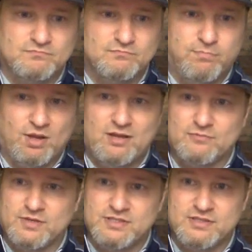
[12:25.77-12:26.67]

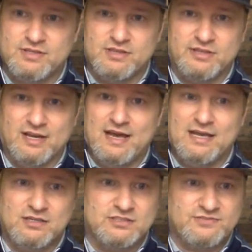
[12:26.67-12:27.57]
blunt with you that the
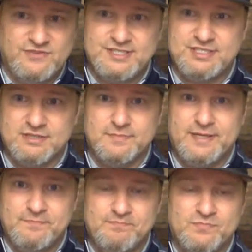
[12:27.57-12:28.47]
line looks fishy to
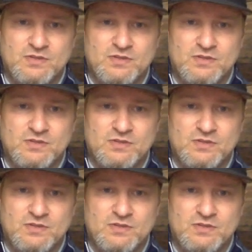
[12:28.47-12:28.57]
me.